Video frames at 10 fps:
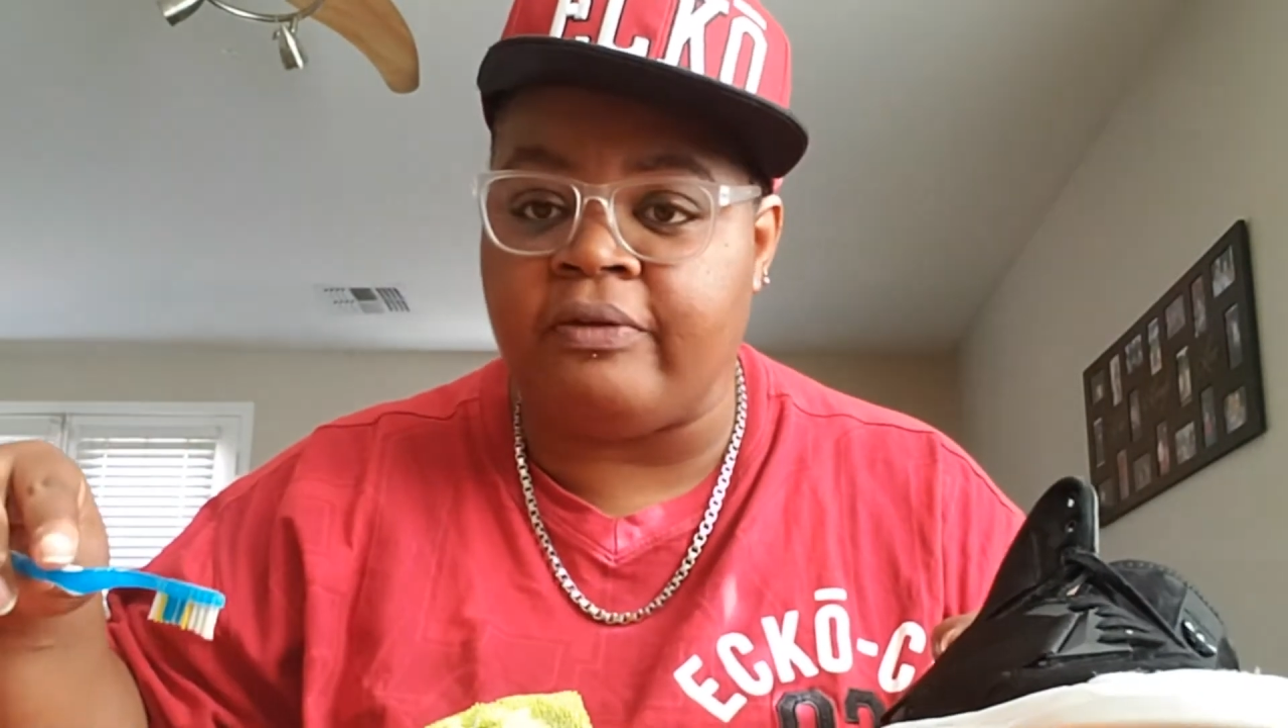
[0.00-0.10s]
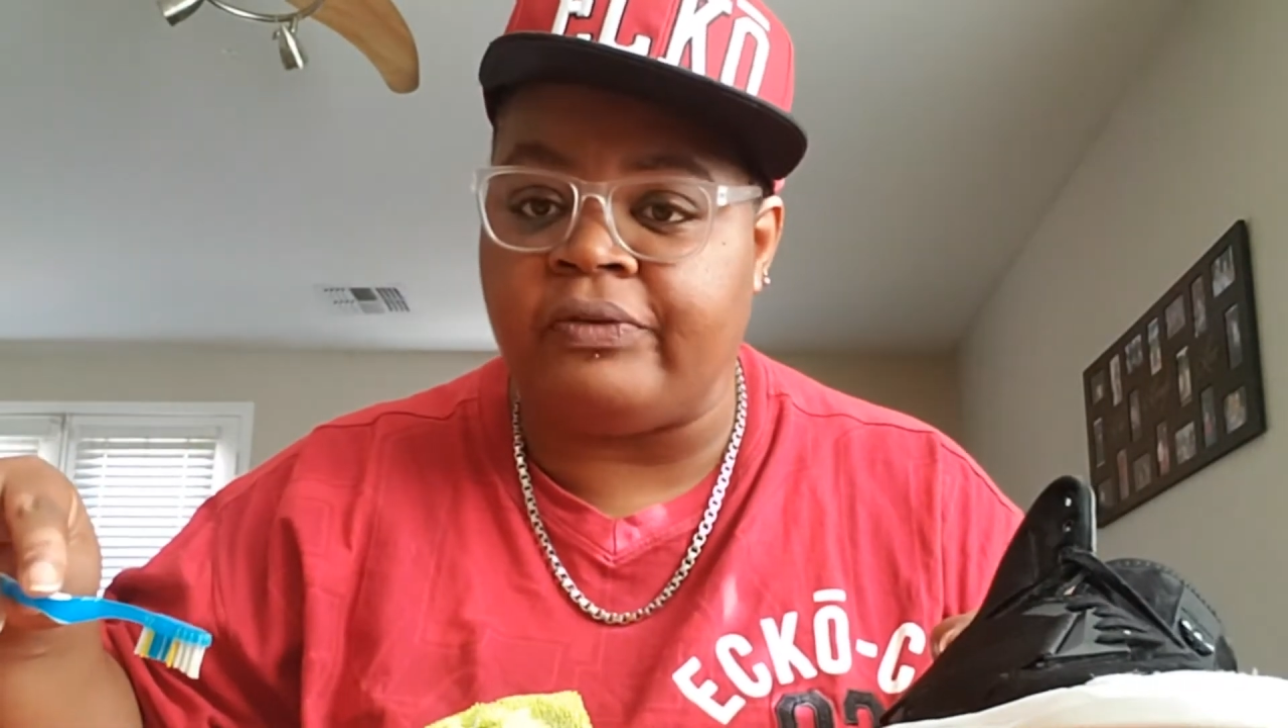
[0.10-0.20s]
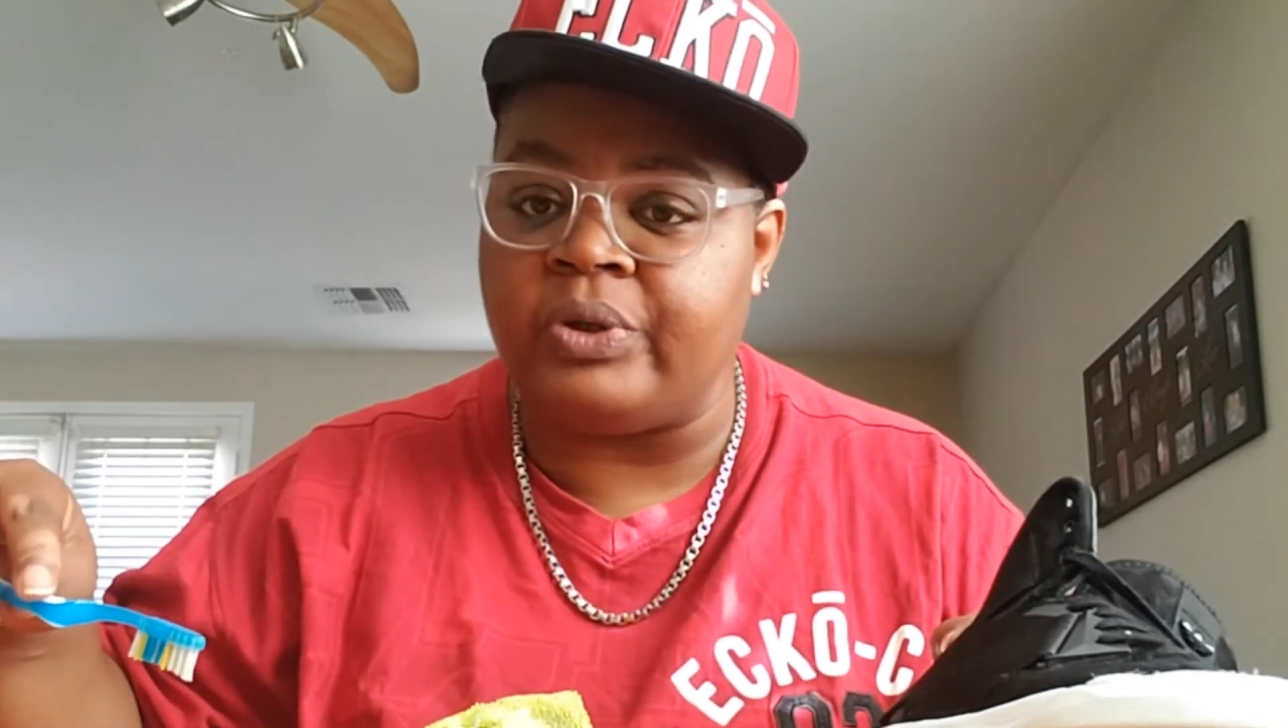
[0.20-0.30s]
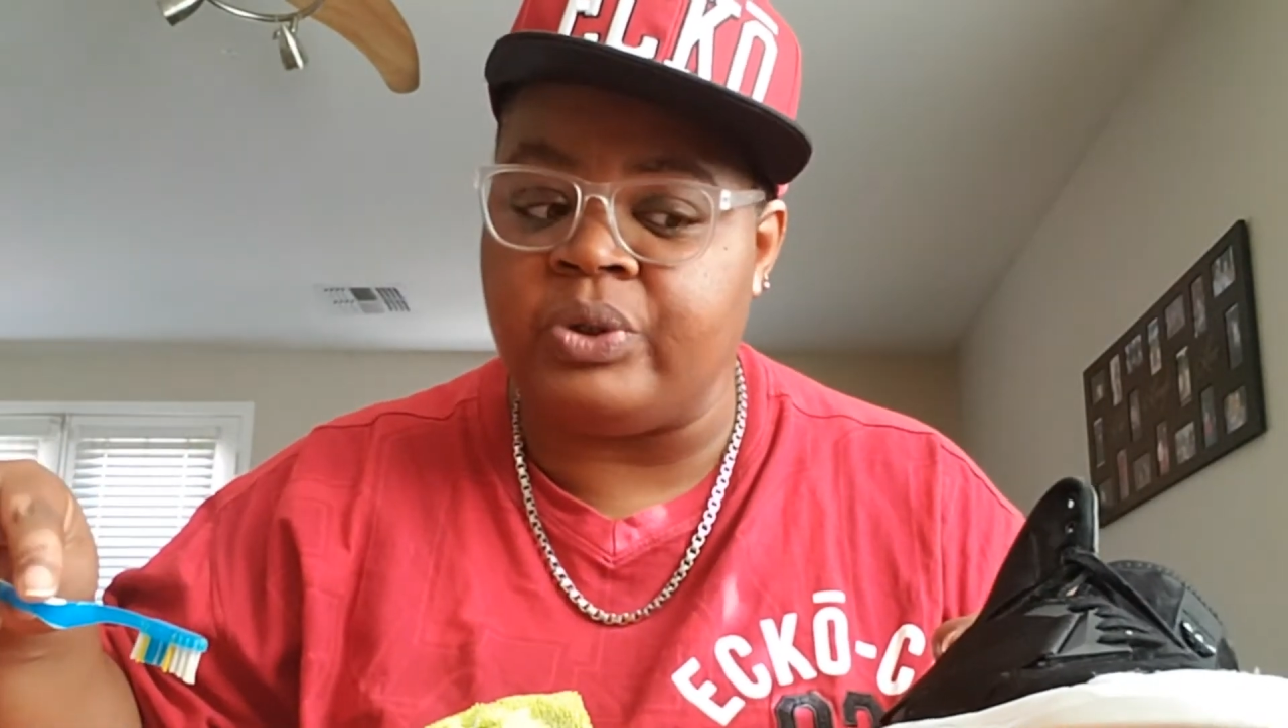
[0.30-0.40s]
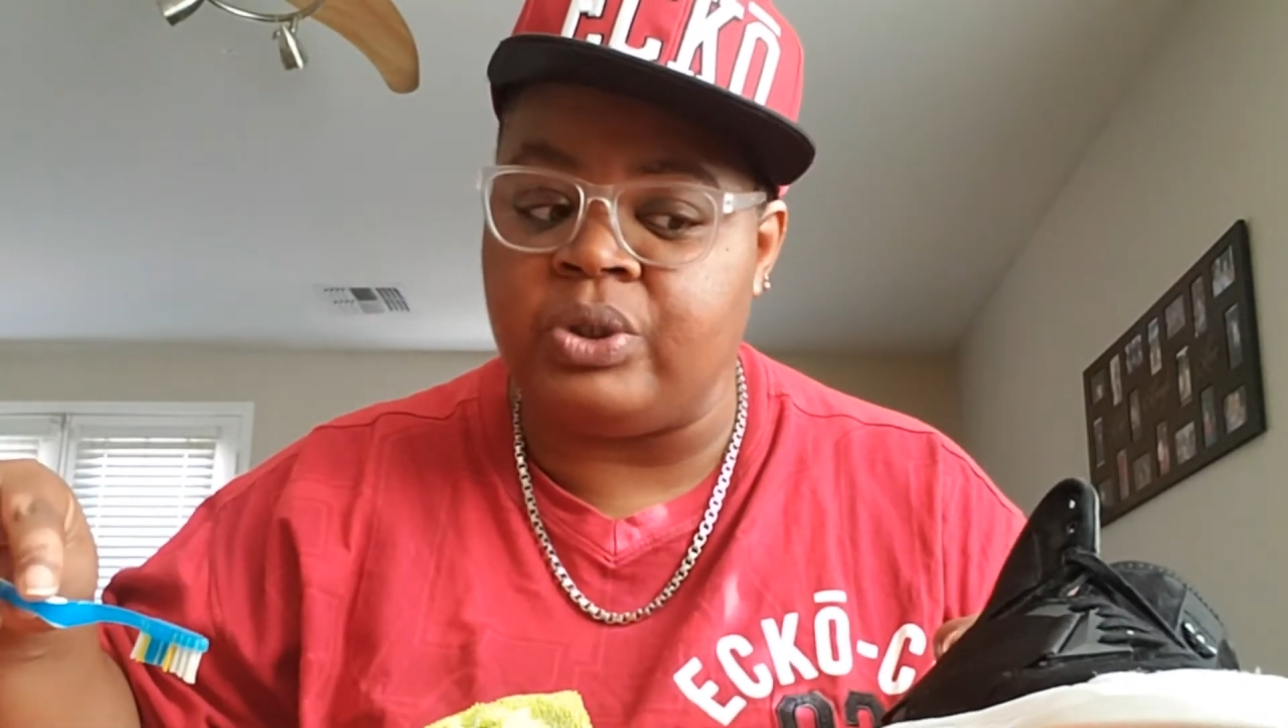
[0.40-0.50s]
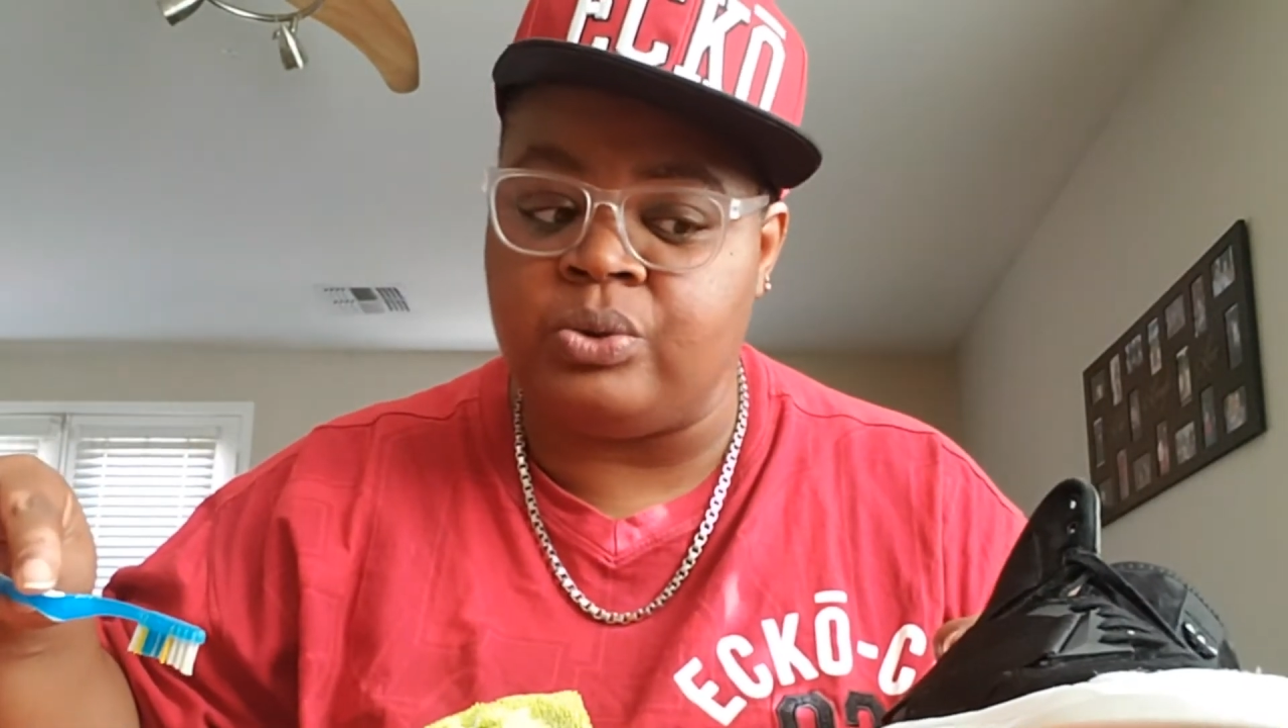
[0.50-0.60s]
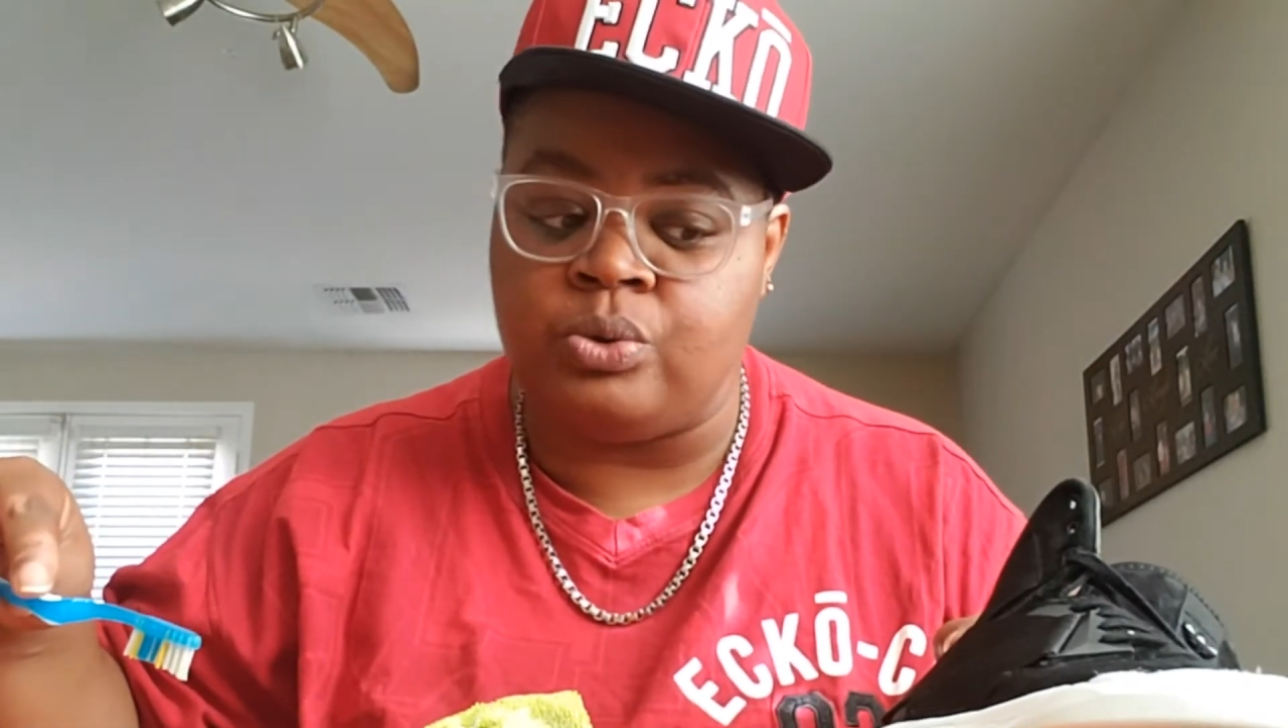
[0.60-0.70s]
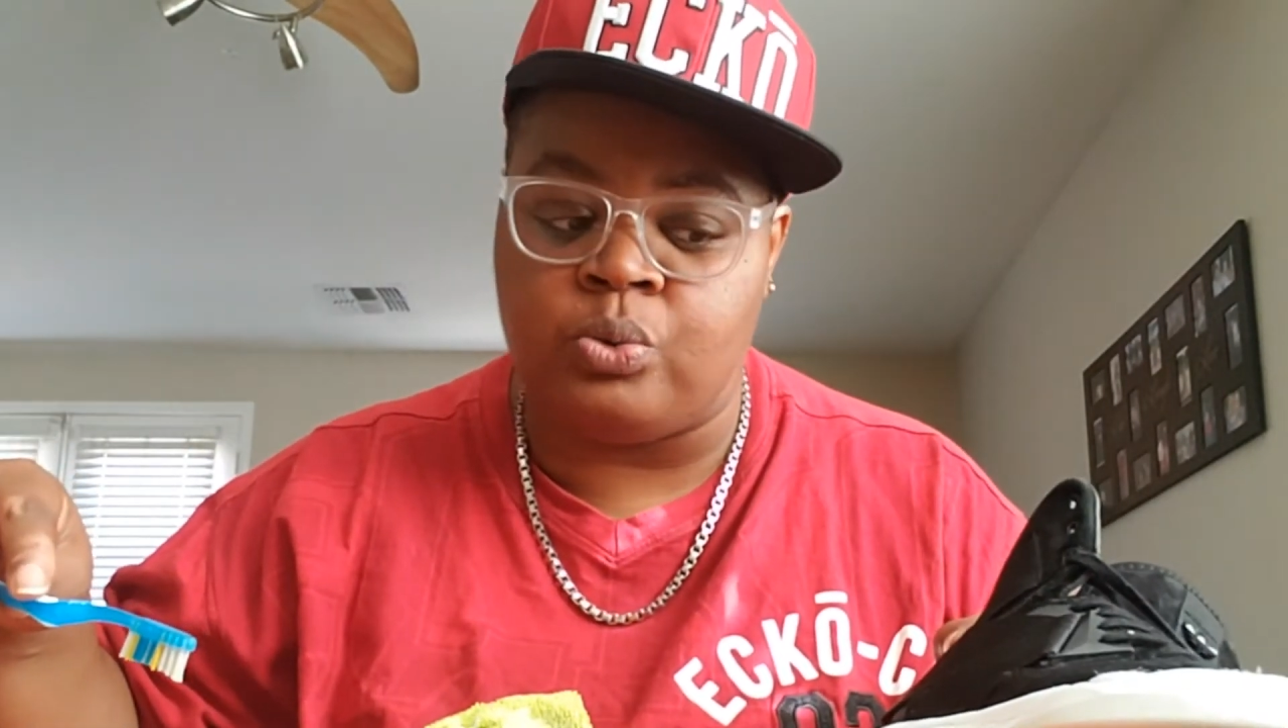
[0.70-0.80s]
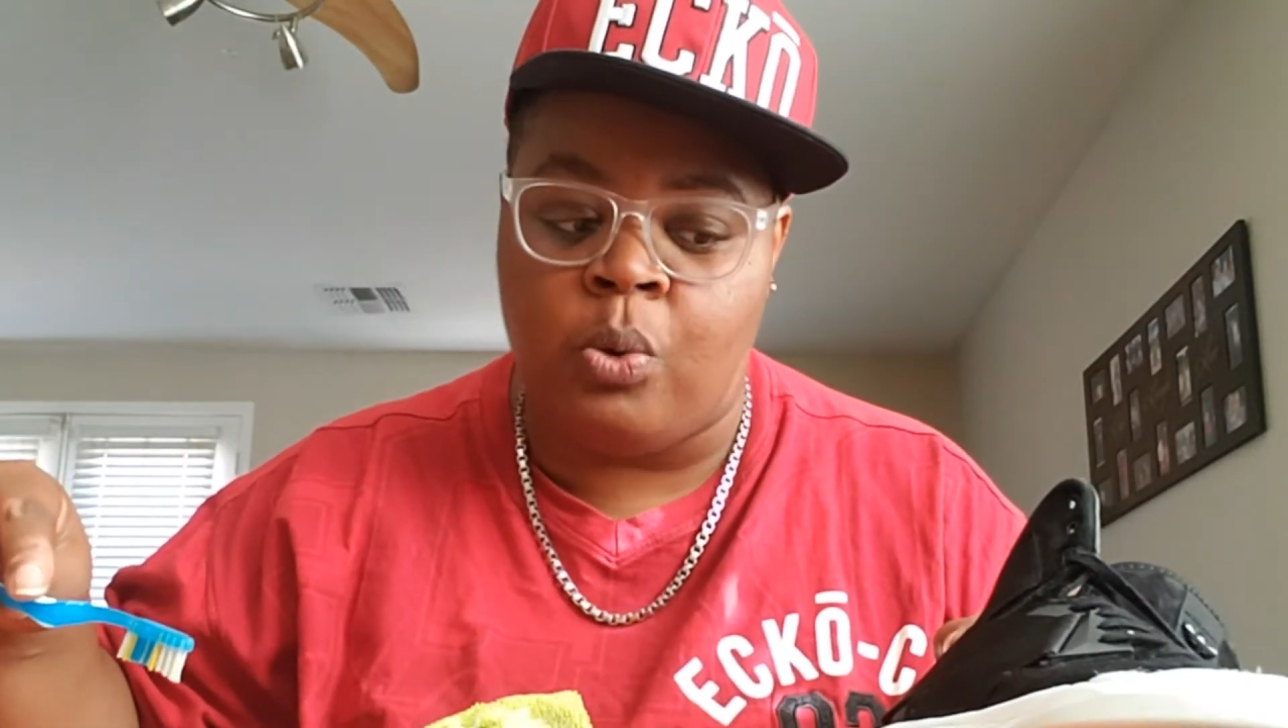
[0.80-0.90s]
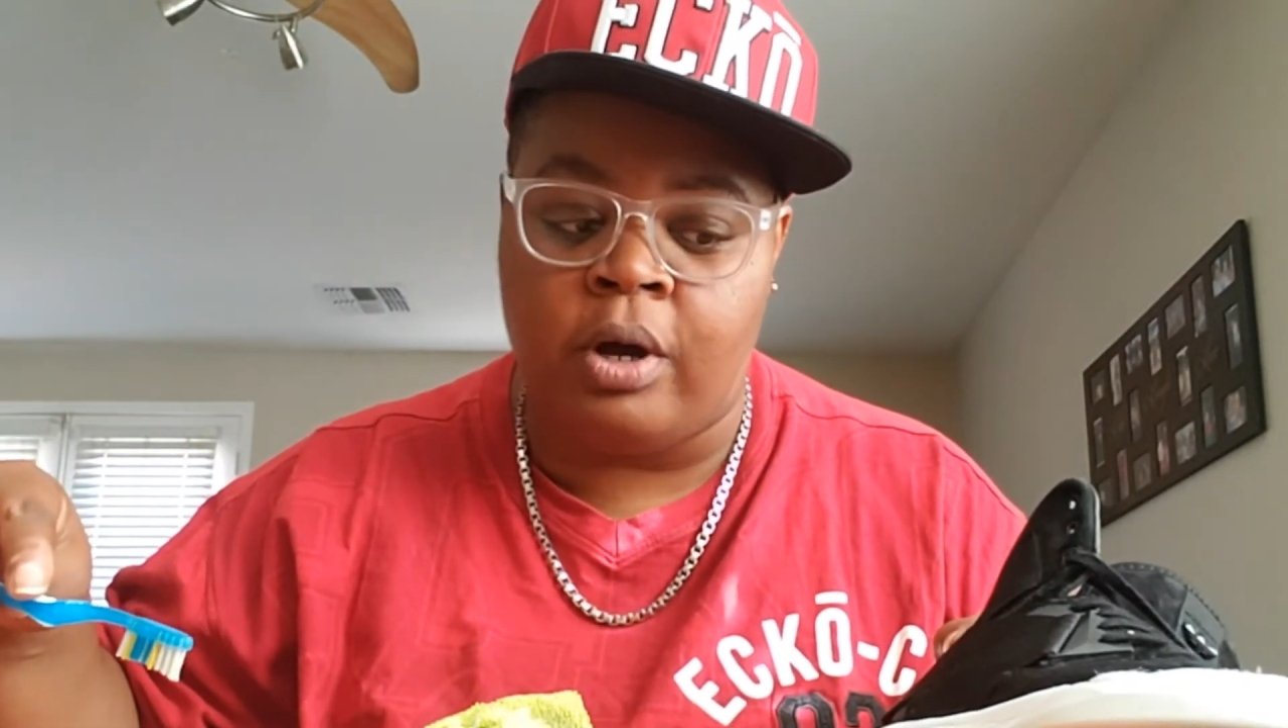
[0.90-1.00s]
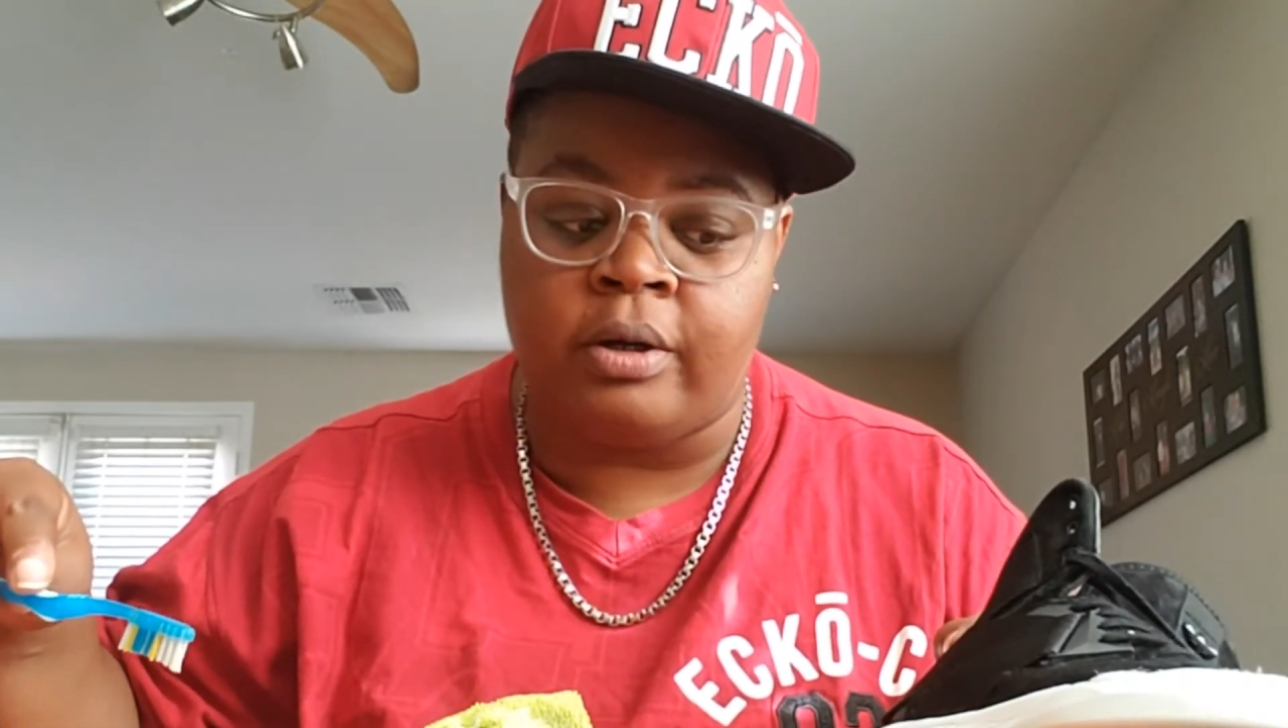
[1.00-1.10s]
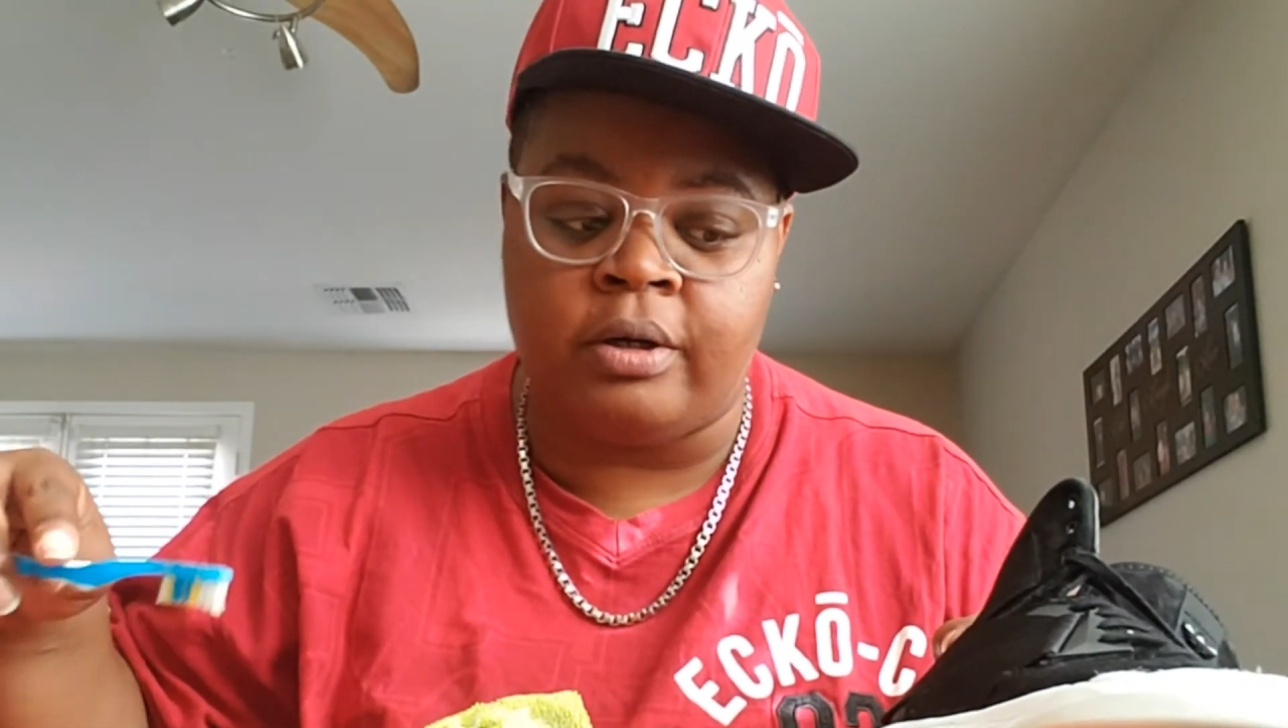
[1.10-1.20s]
for you to use water.